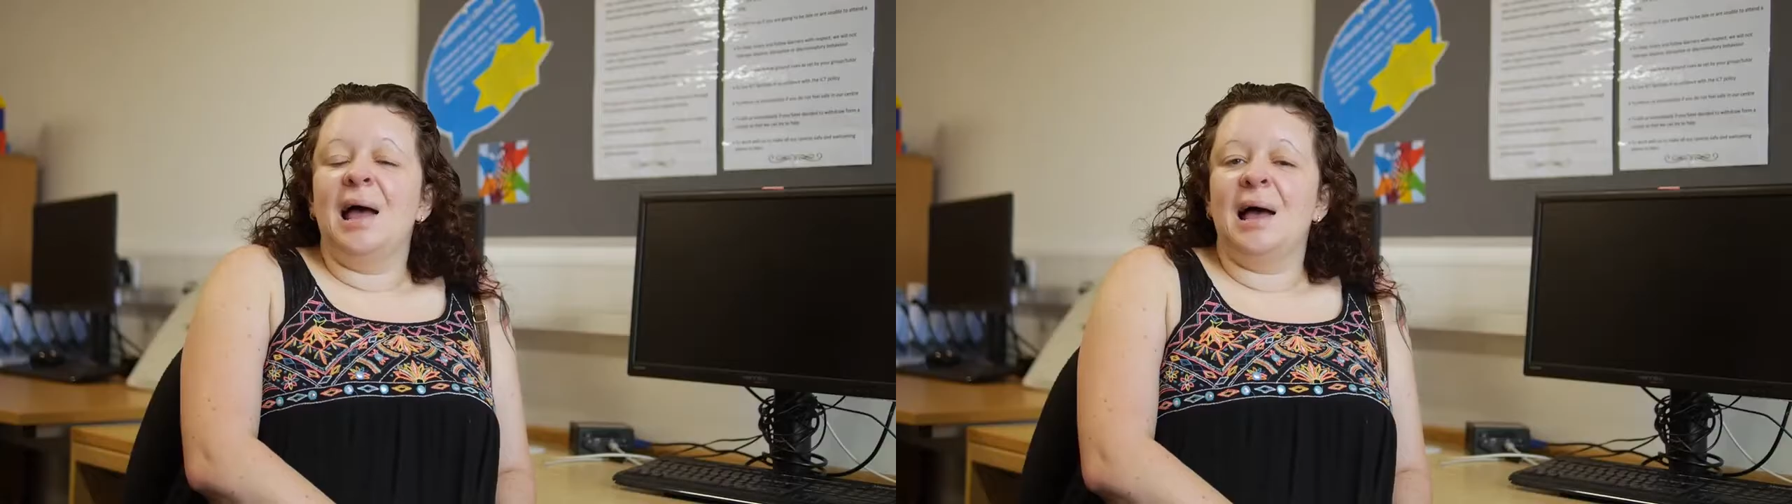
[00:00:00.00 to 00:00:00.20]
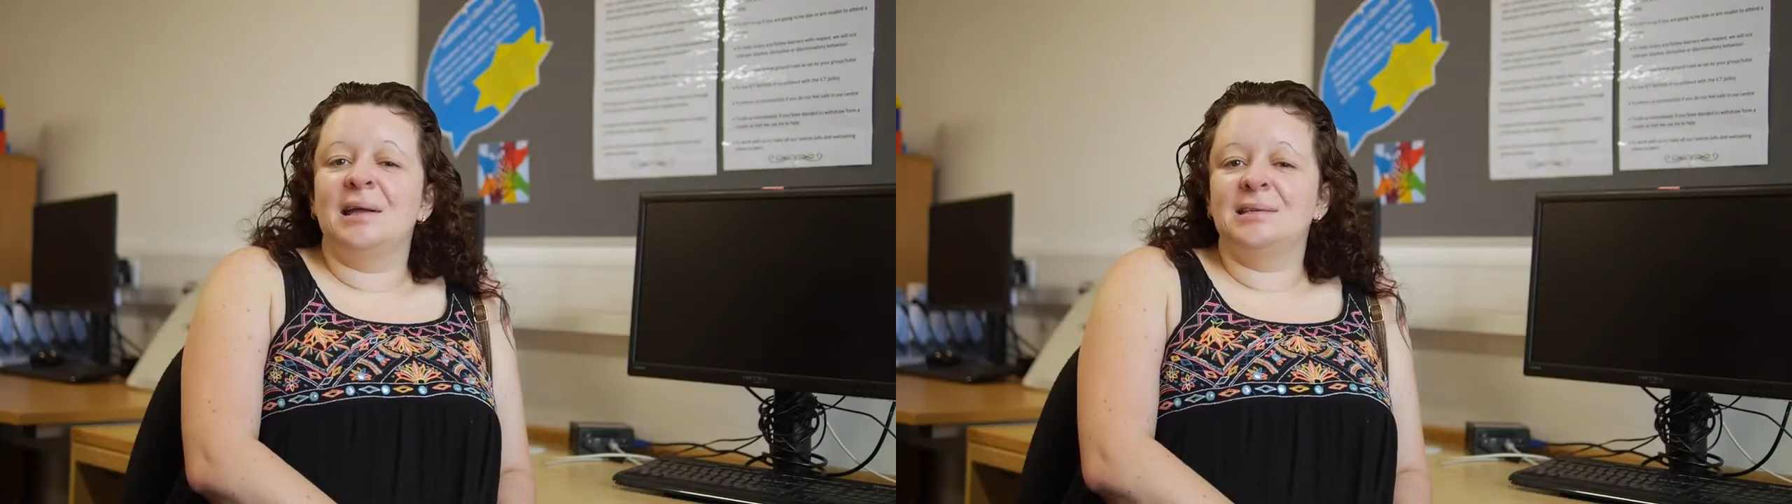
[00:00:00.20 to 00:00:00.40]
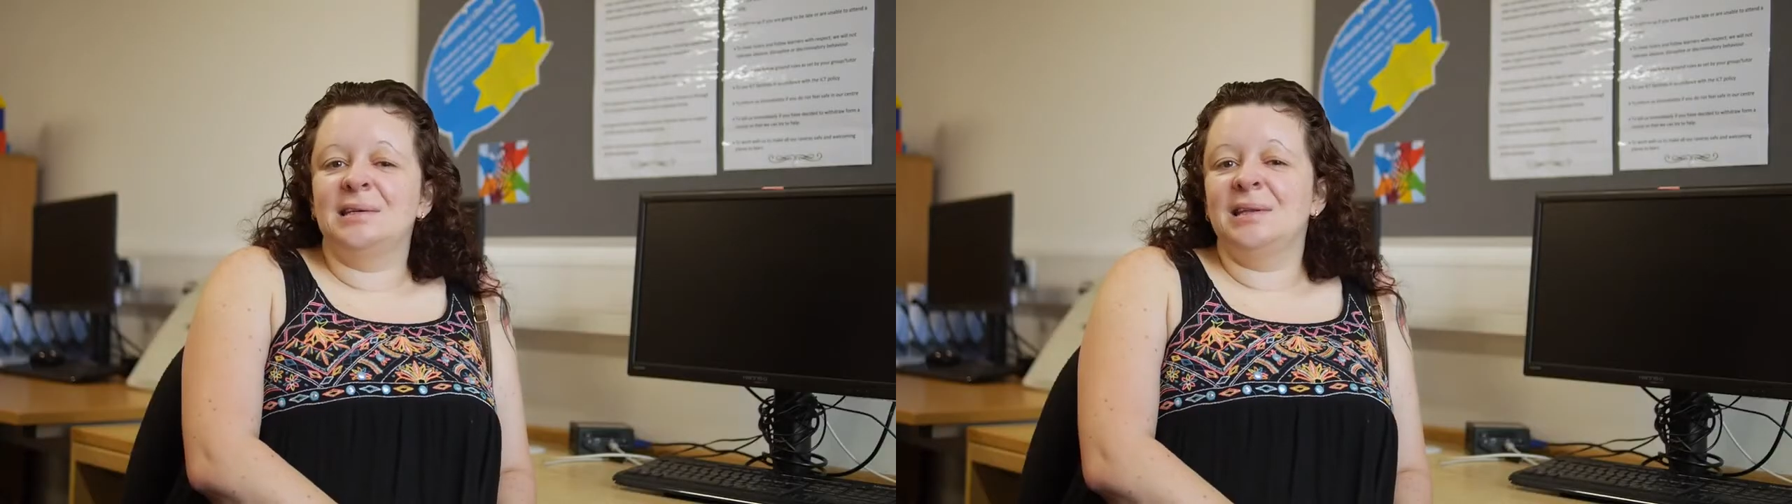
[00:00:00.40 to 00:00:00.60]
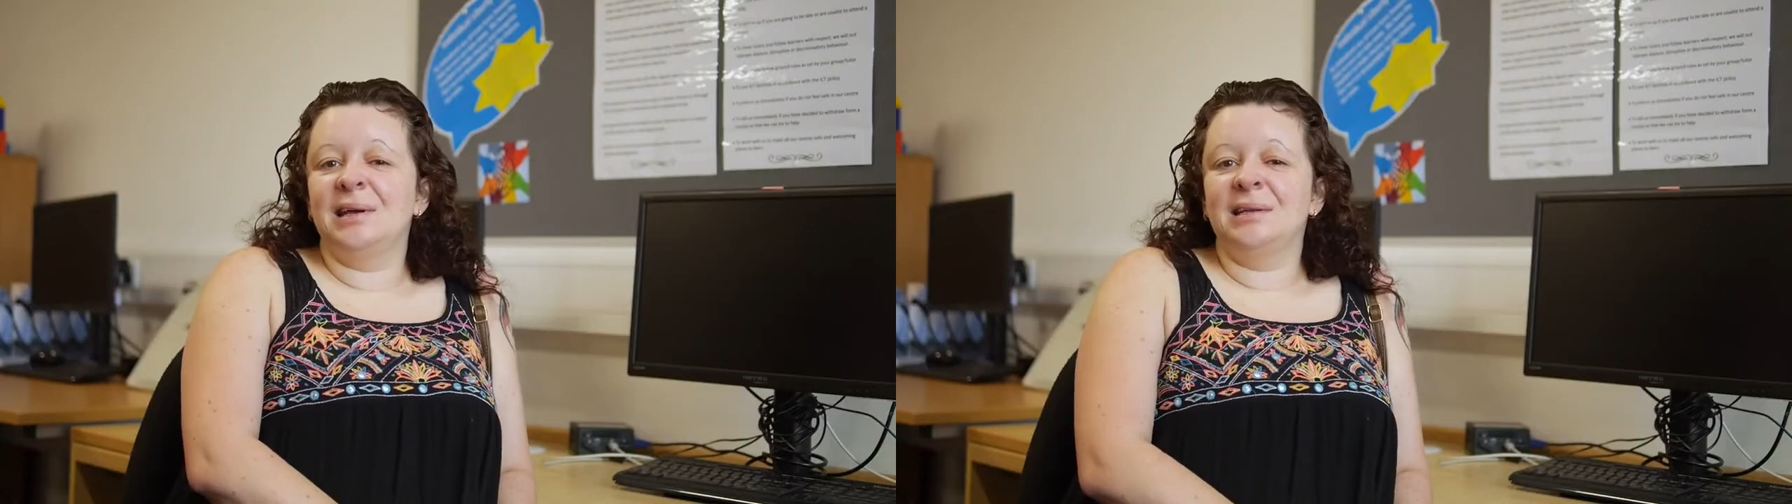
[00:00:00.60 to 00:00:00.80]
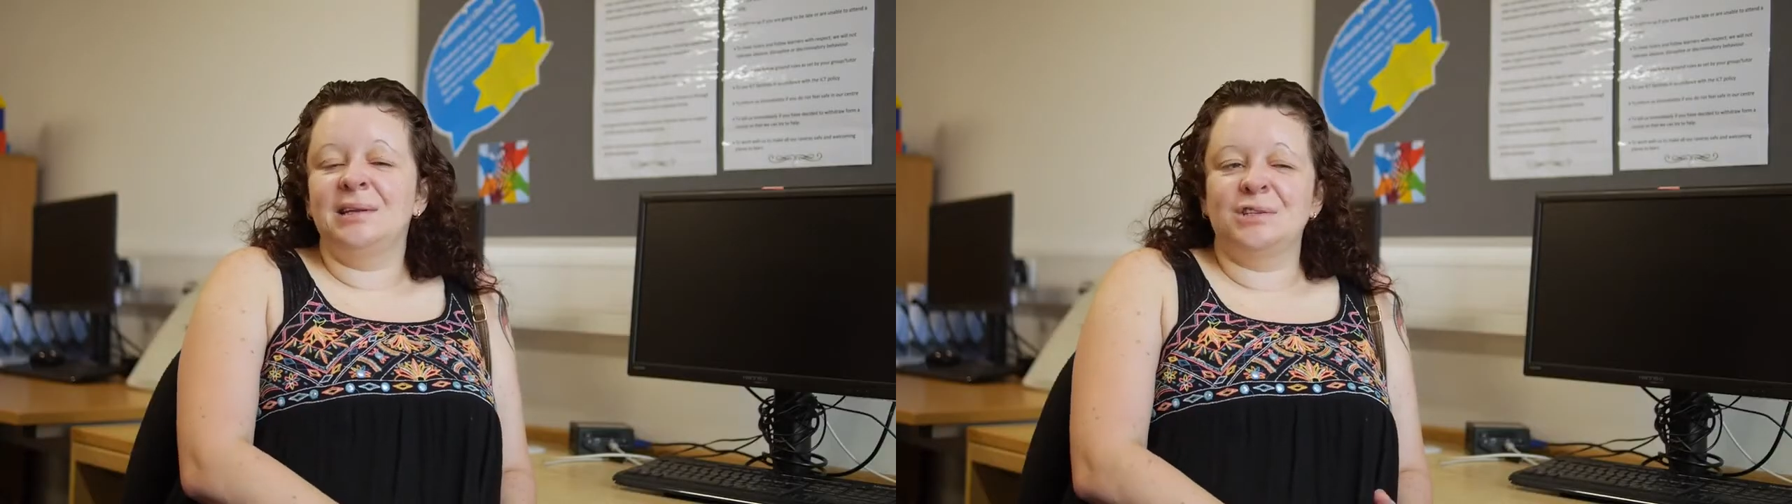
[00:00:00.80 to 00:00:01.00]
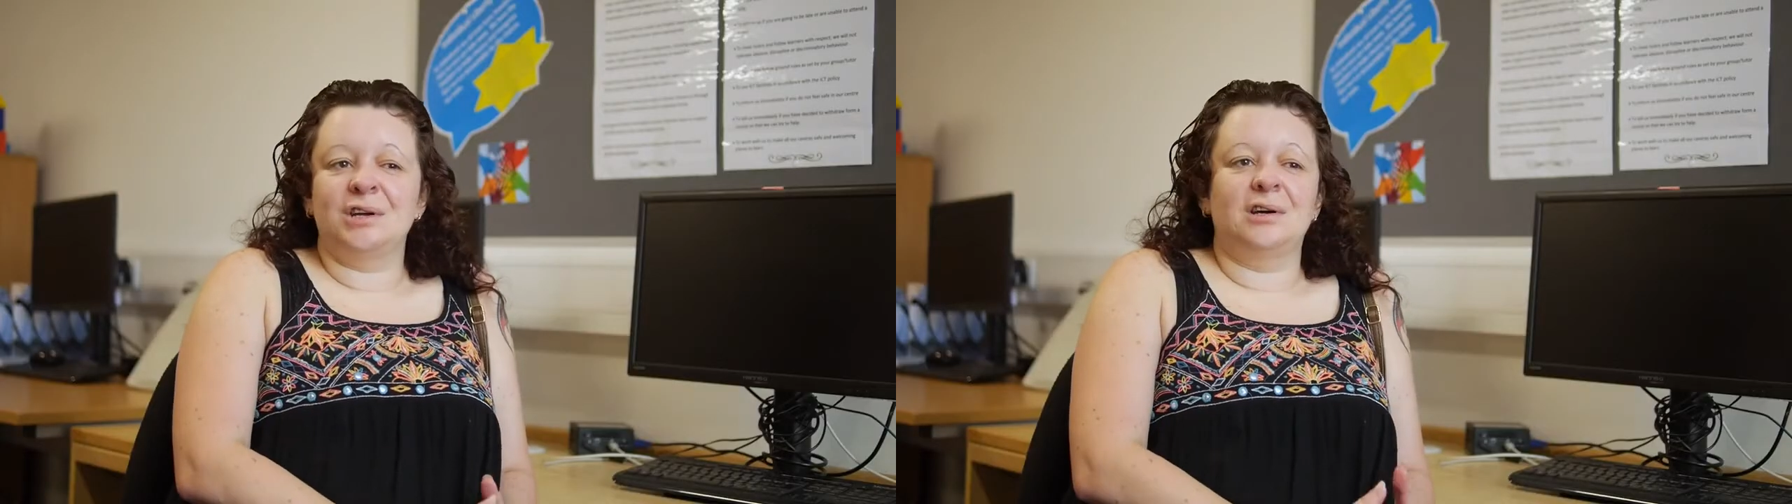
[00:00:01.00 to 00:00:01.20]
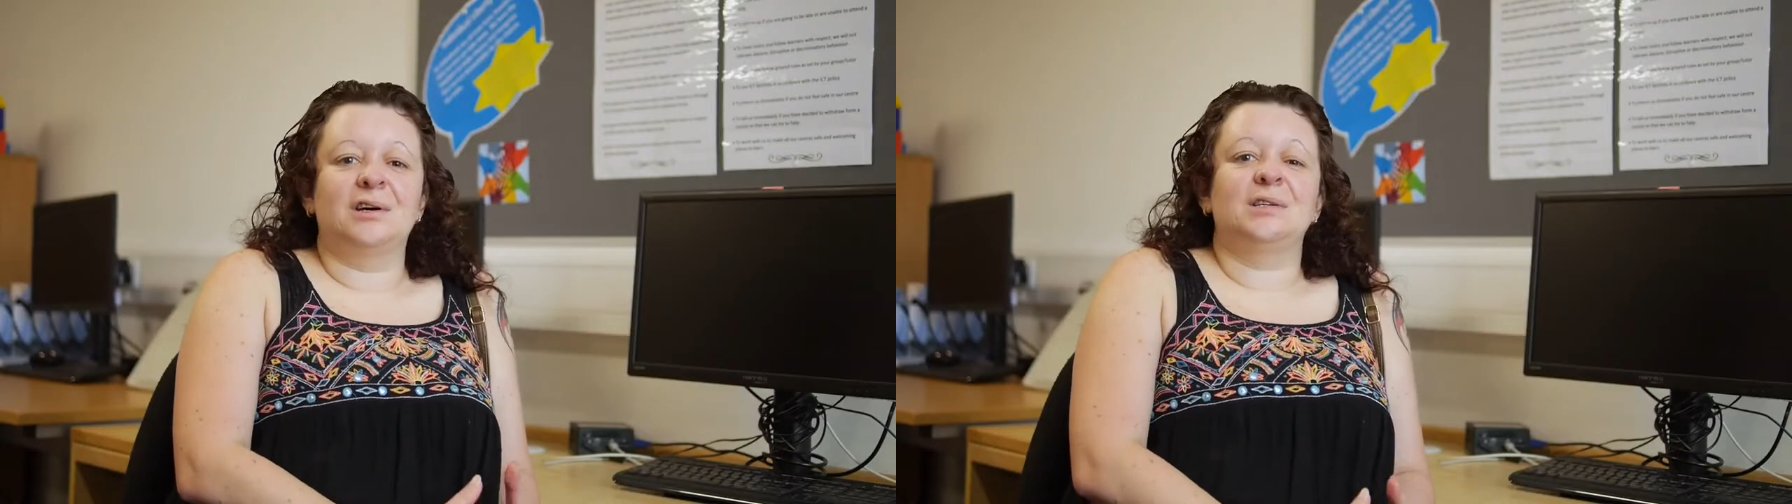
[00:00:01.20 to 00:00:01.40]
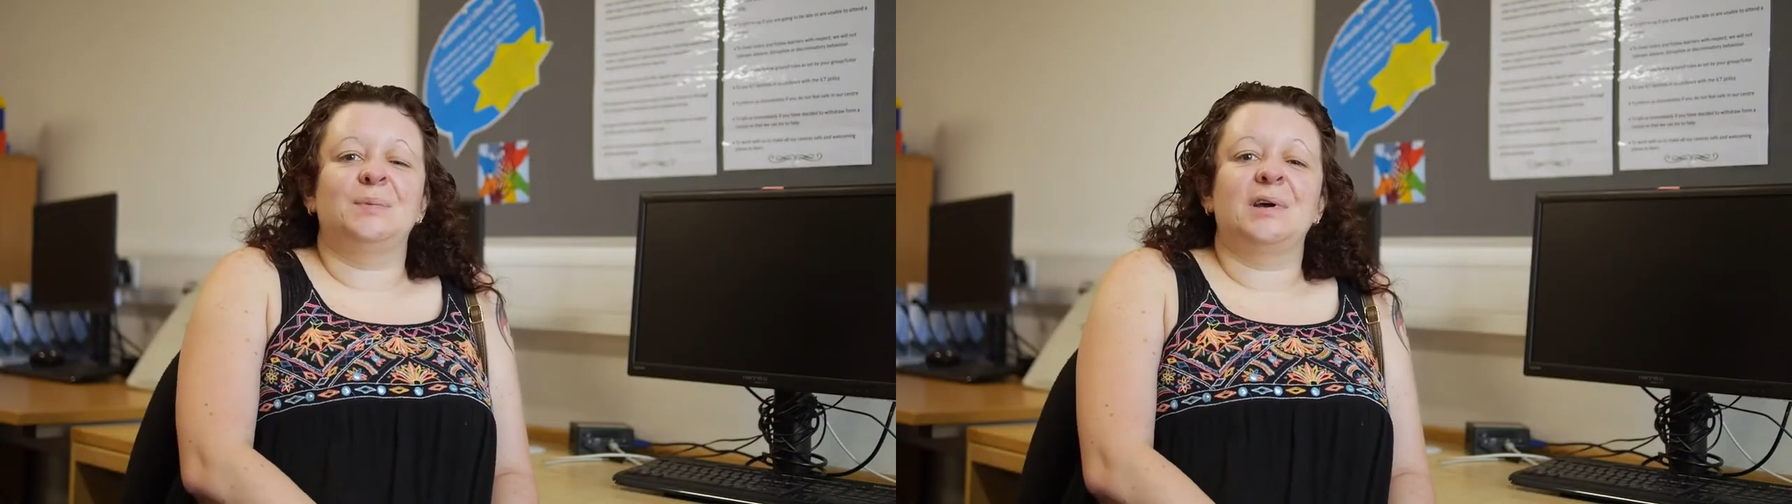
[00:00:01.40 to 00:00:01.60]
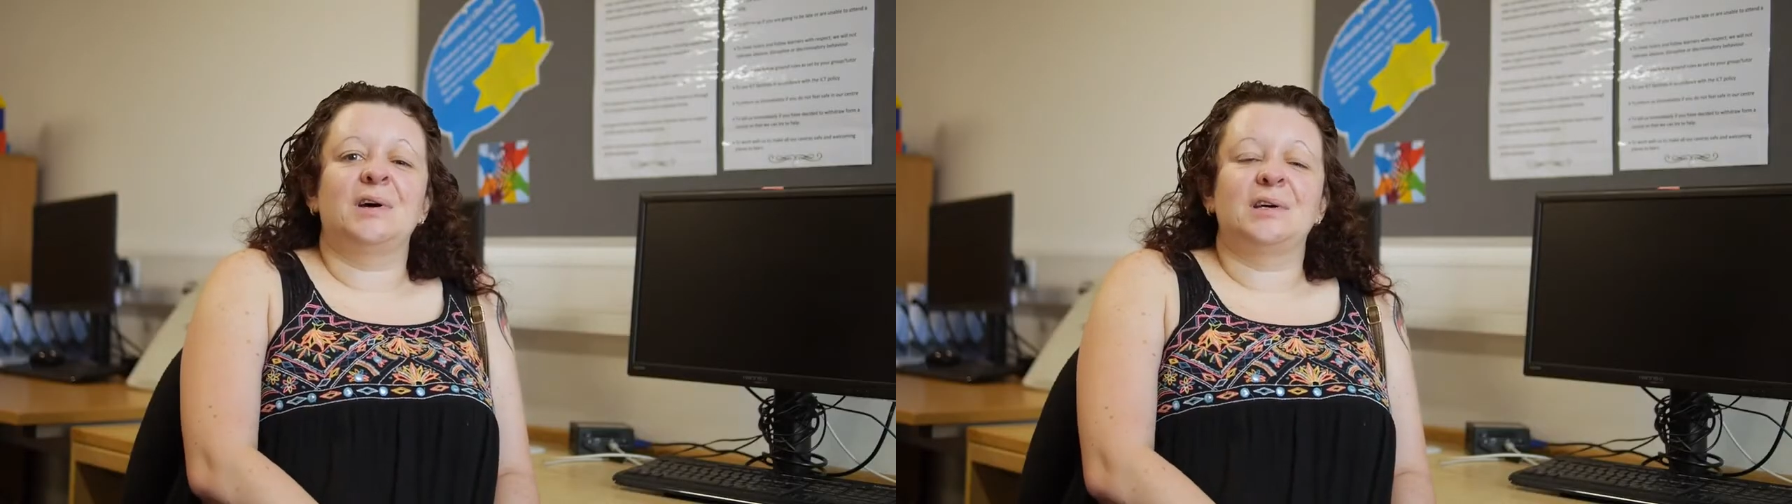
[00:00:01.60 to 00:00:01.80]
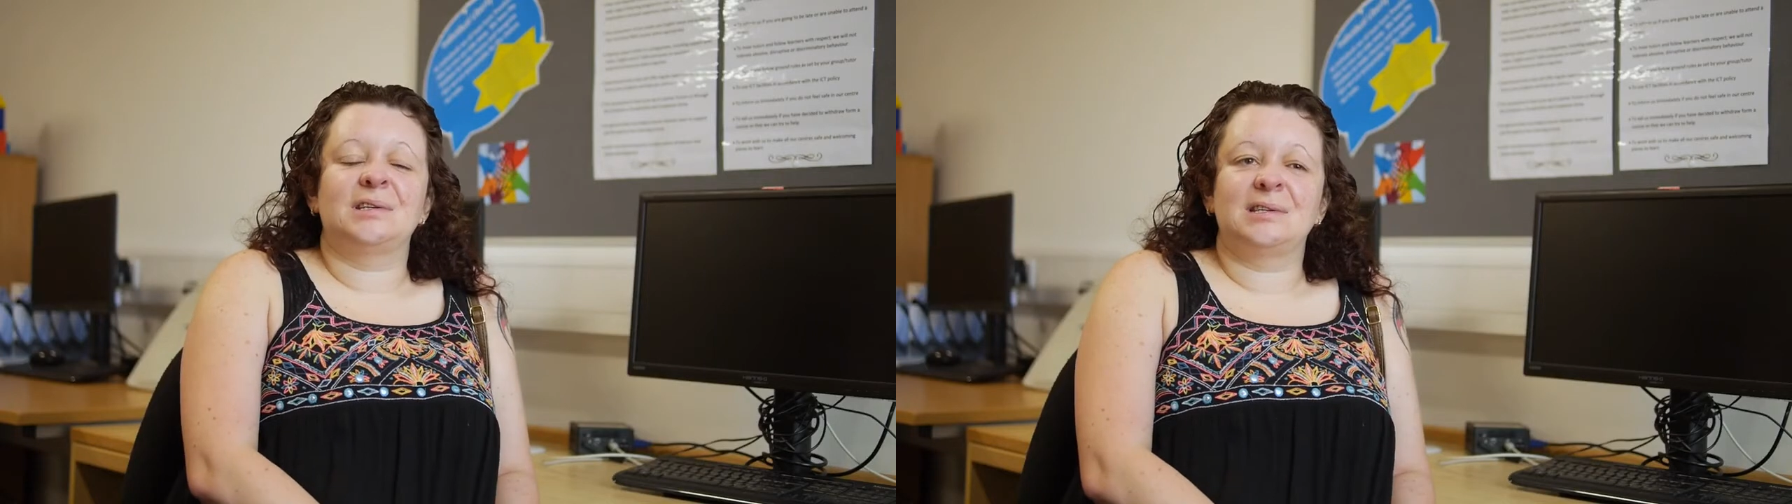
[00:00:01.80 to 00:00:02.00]
I did the English course
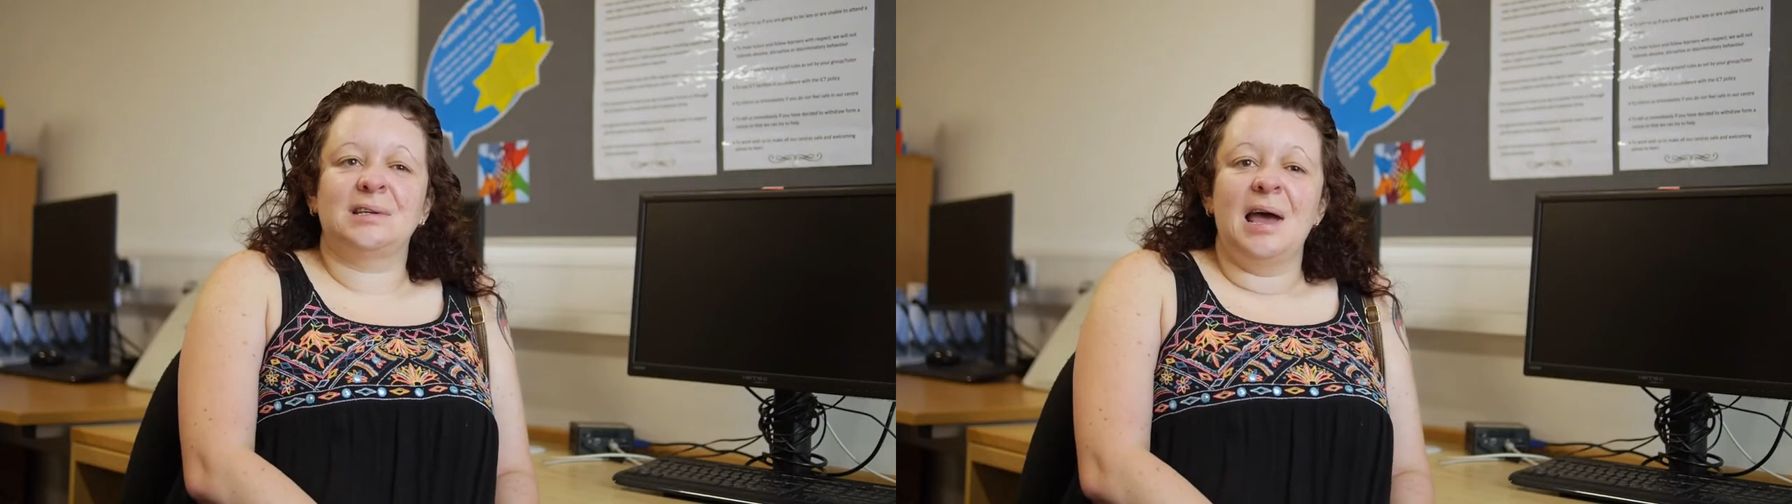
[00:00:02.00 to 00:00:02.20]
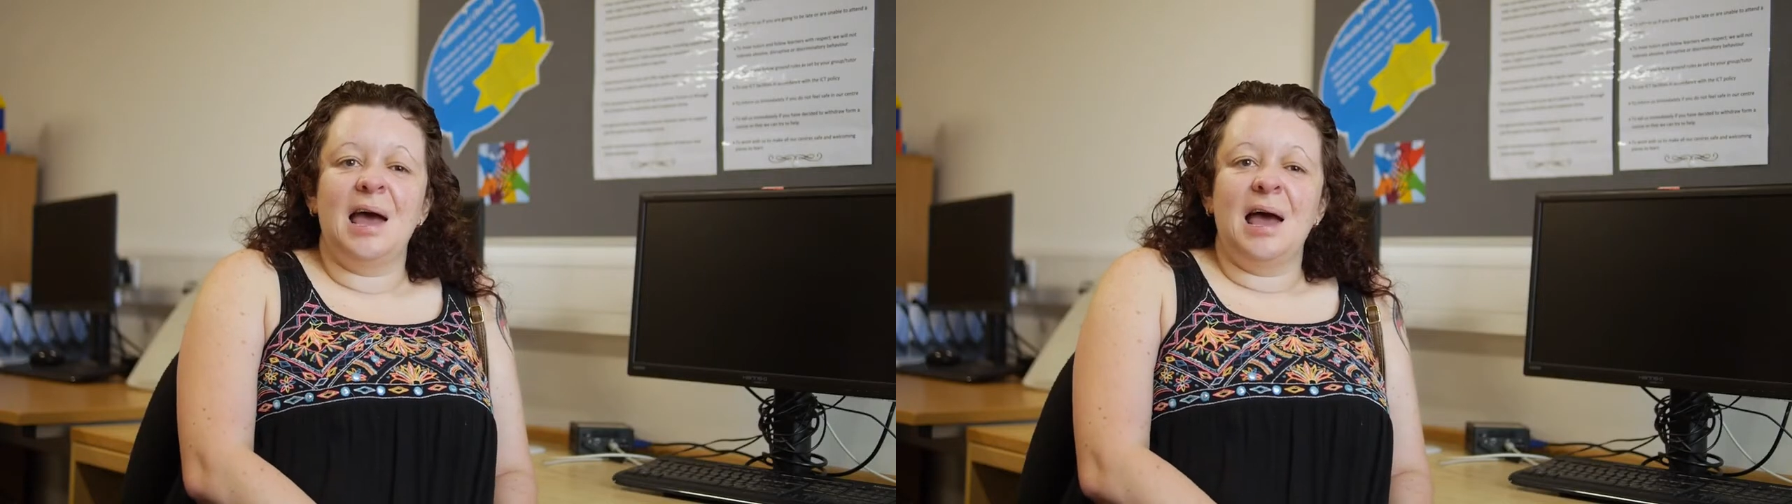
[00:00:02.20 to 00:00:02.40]
because